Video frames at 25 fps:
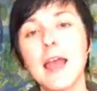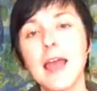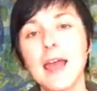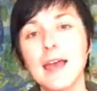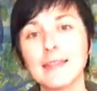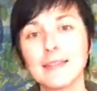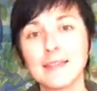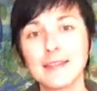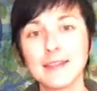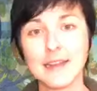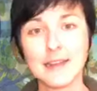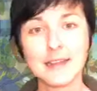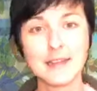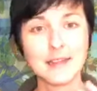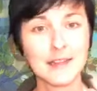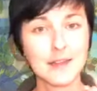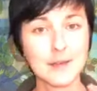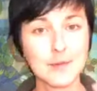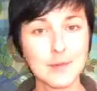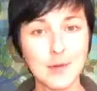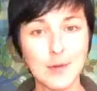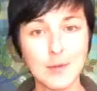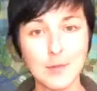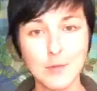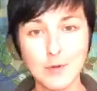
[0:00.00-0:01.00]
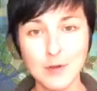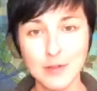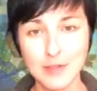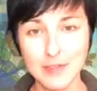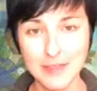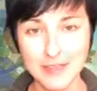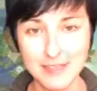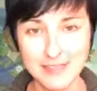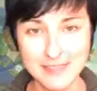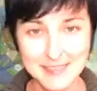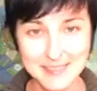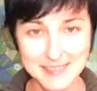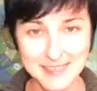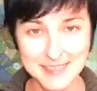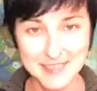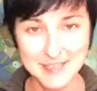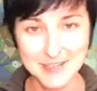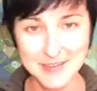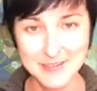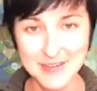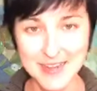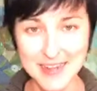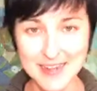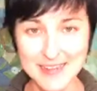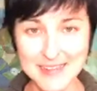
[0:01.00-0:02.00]
And then I think about more things to
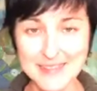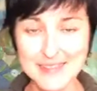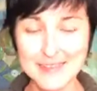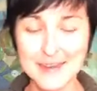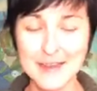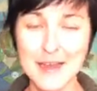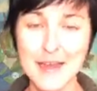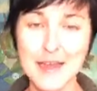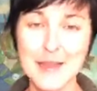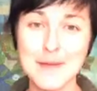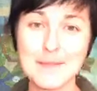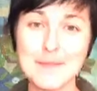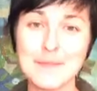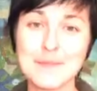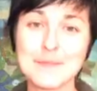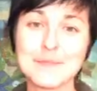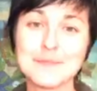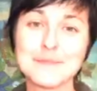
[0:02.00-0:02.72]
do next time.